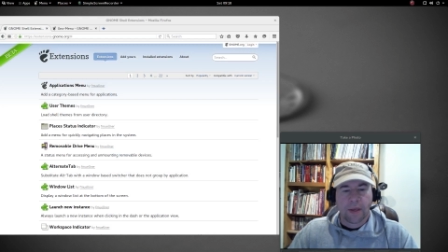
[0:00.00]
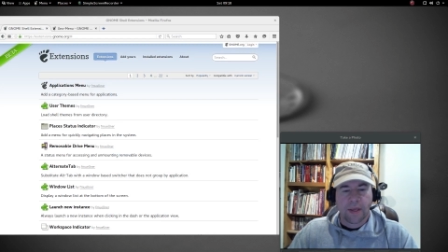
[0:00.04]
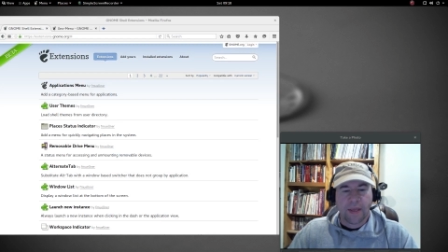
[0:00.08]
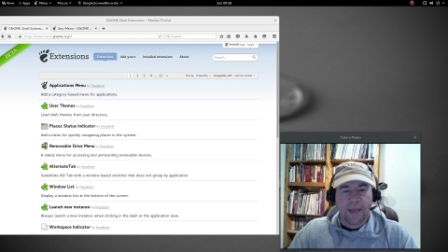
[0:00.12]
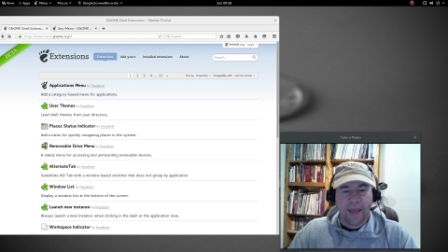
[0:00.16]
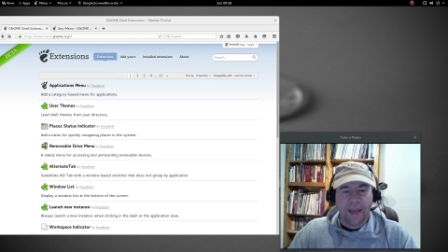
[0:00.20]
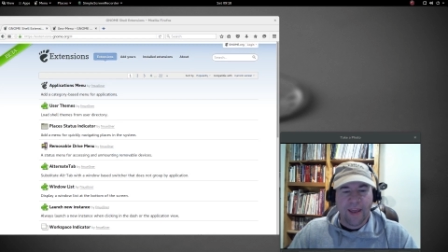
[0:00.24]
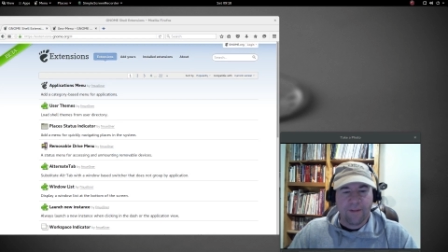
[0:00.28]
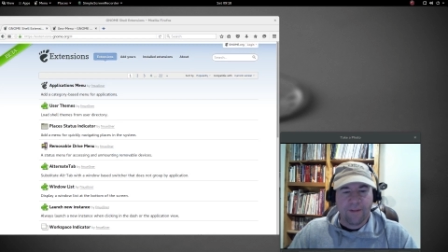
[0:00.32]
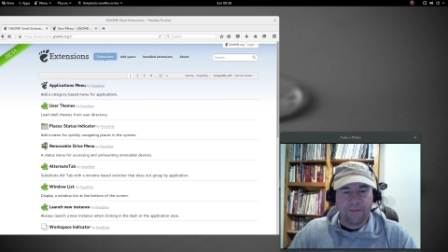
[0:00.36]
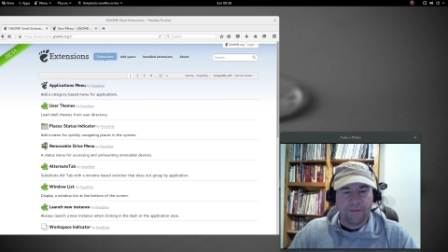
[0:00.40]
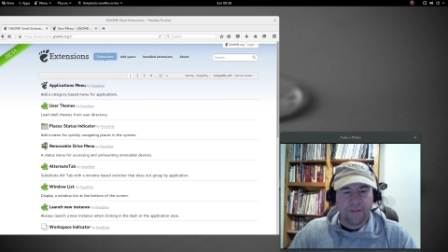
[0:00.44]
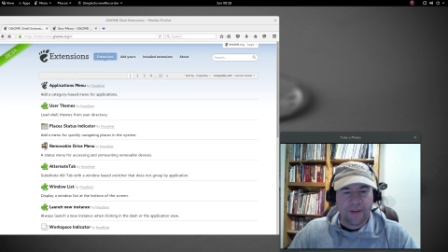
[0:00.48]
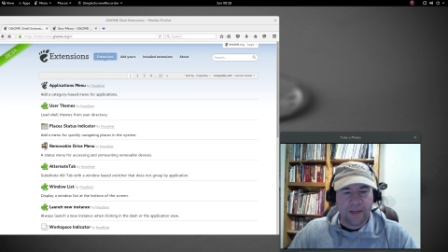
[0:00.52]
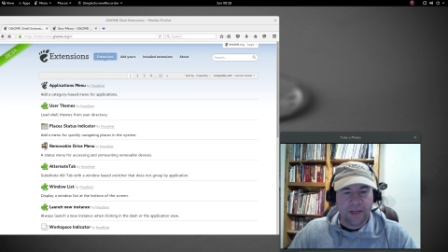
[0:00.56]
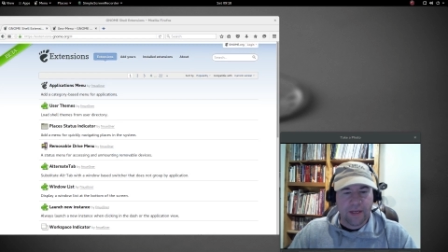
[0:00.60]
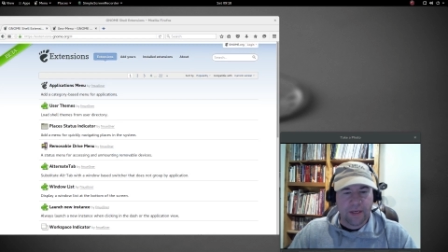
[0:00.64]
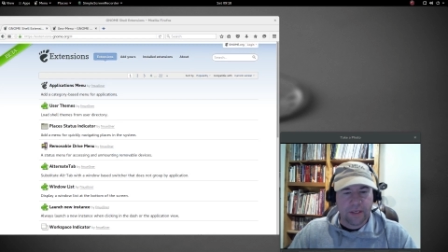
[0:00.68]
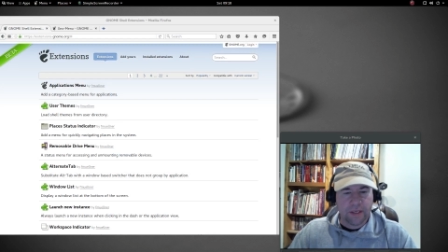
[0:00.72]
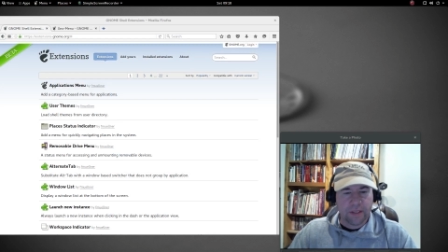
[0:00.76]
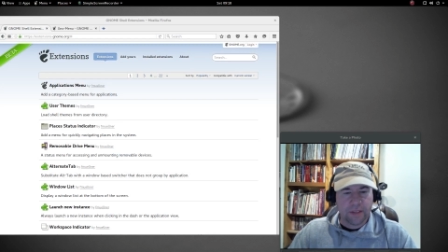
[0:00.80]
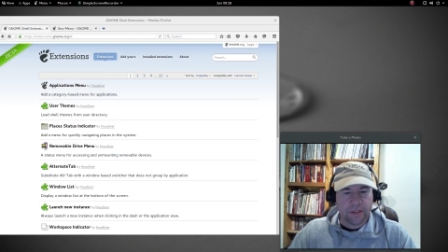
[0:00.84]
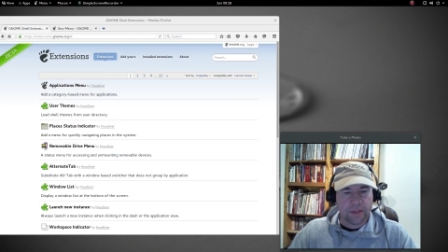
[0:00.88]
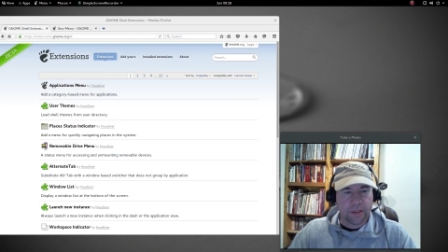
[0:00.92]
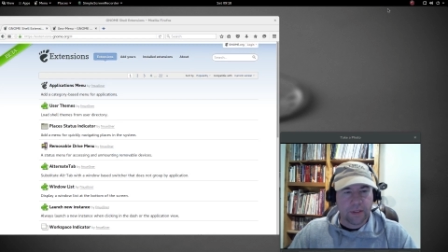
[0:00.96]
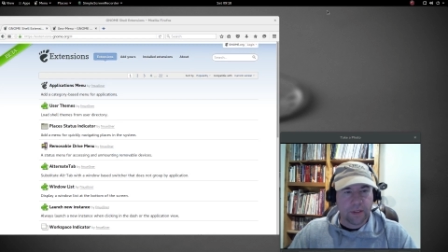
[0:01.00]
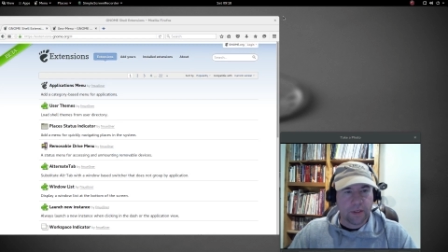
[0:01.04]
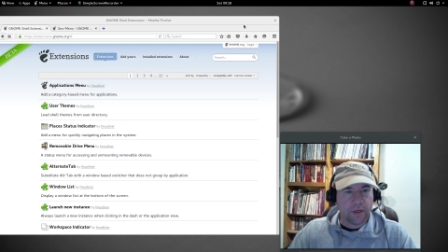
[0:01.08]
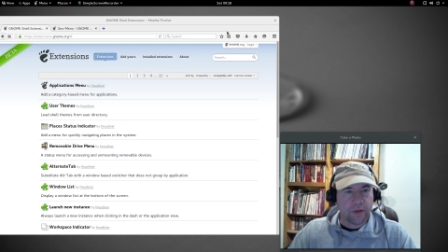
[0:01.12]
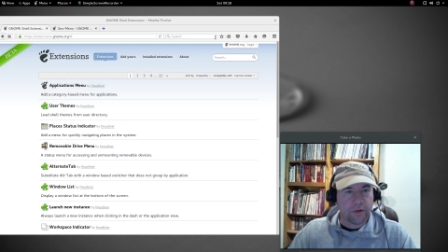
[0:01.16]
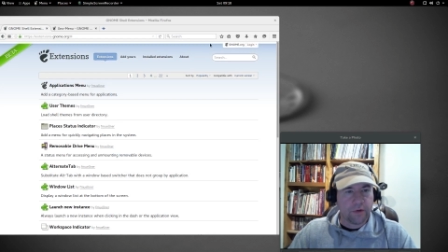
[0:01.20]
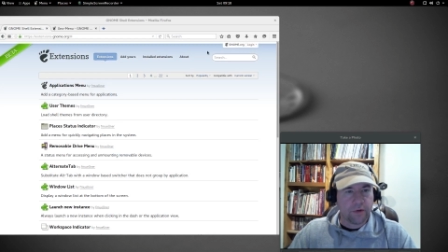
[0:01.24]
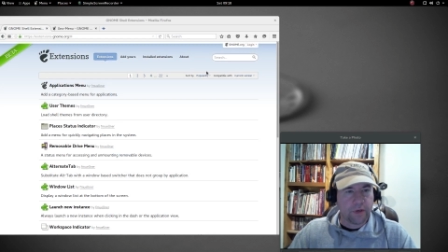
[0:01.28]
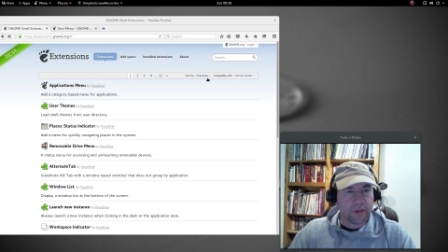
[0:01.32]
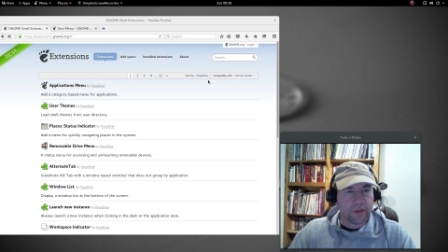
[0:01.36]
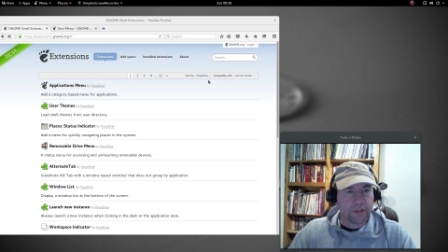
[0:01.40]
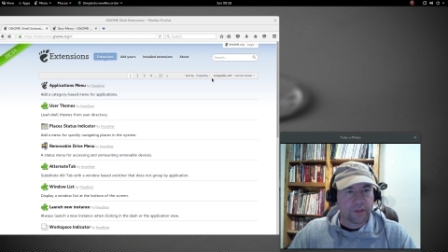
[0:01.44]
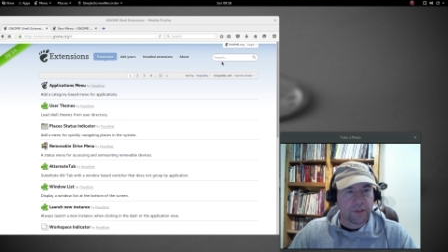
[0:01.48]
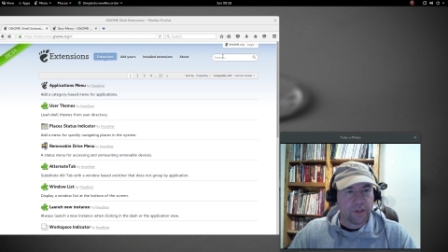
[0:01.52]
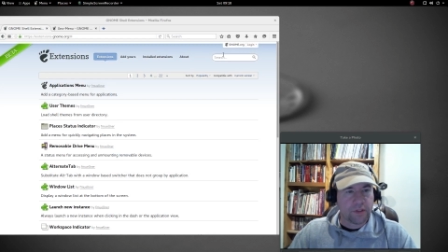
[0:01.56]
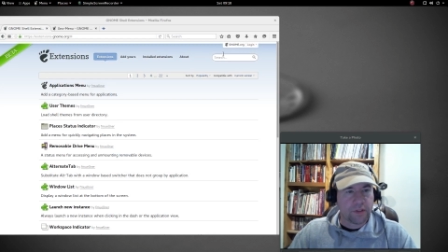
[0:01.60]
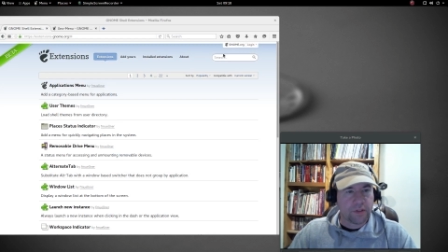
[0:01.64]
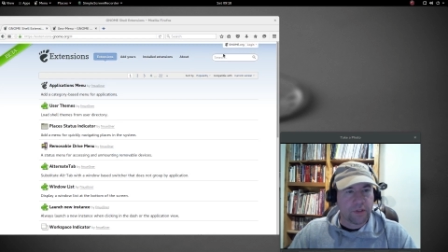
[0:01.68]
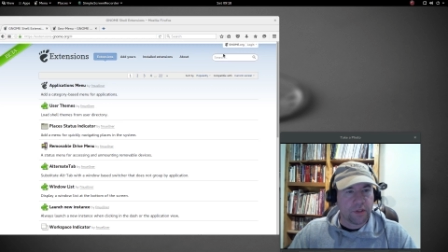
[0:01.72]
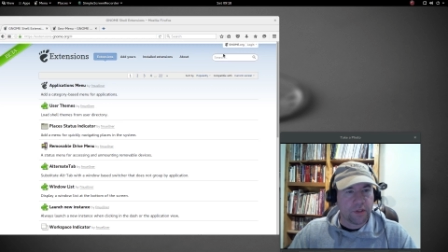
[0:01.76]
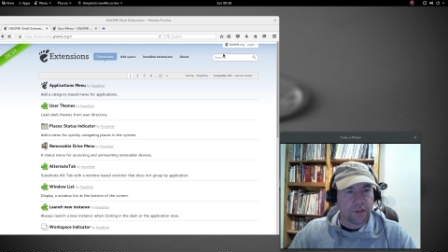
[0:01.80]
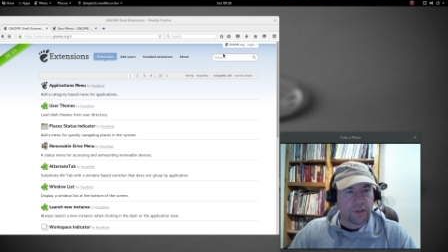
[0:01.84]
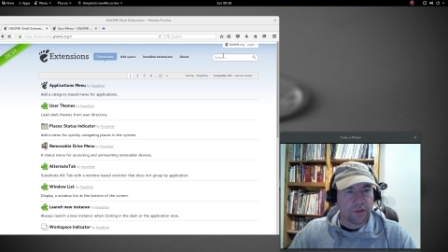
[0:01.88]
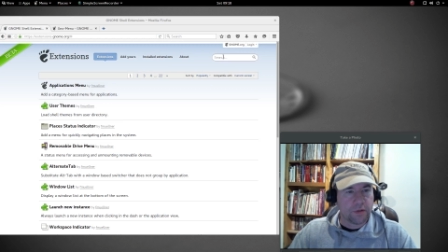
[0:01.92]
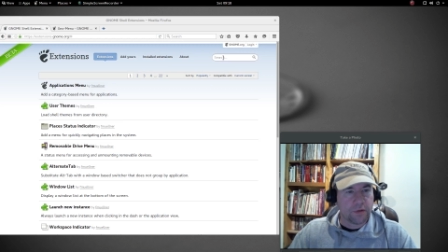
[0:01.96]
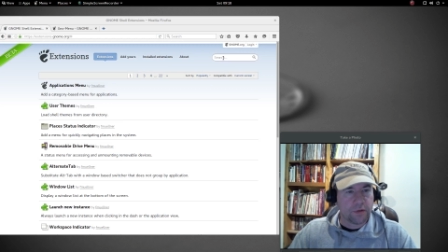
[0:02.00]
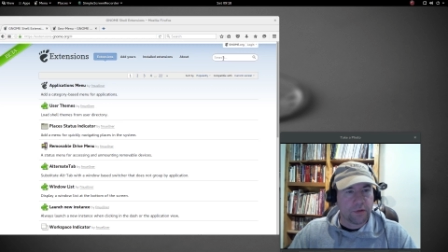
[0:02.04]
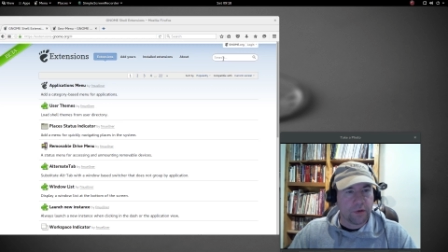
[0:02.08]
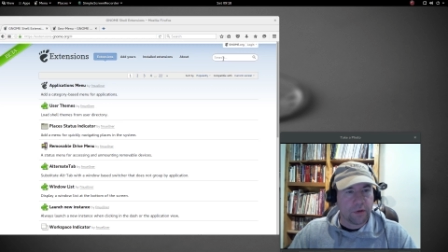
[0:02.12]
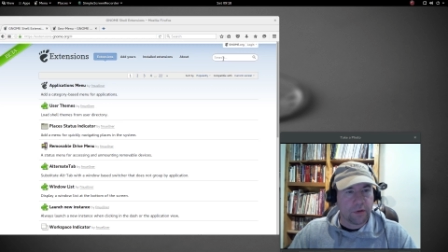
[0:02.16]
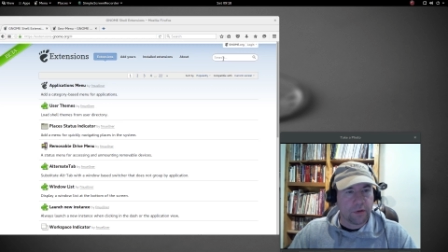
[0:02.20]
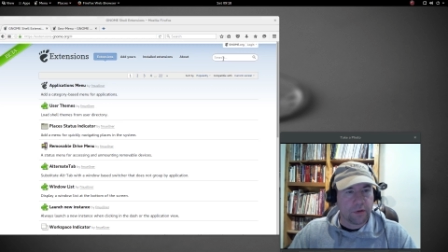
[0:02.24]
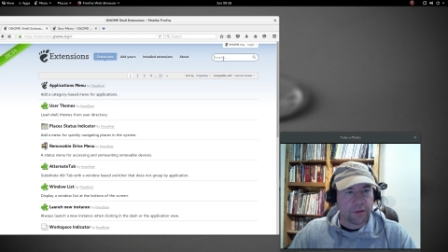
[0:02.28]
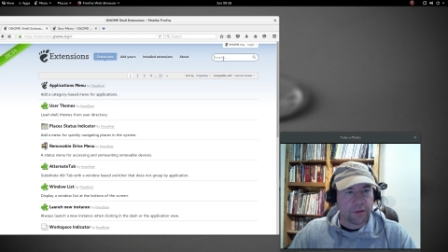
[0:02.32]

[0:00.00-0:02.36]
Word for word: Caffeine is another extension I use all the